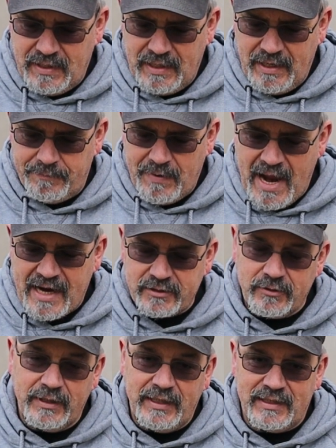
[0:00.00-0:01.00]
It
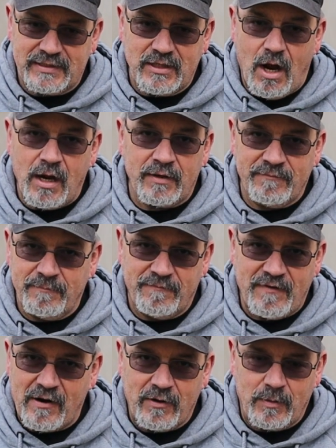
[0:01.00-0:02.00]
actually has gone
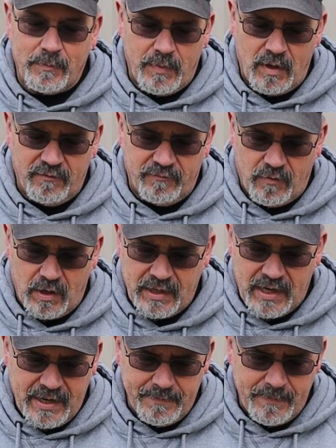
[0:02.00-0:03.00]
far and above what
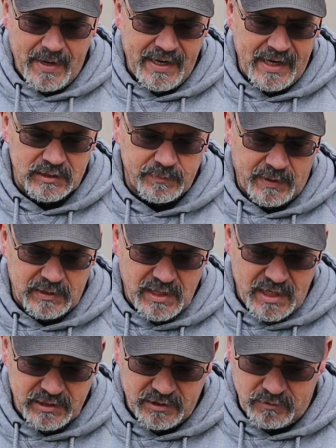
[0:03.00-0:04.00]
my
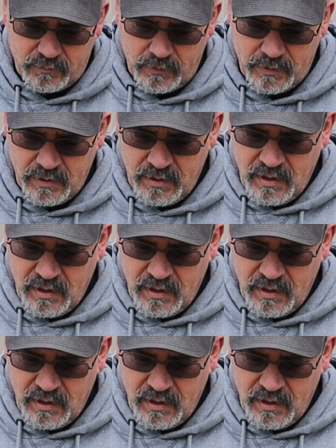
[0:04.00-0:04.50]
expectations were.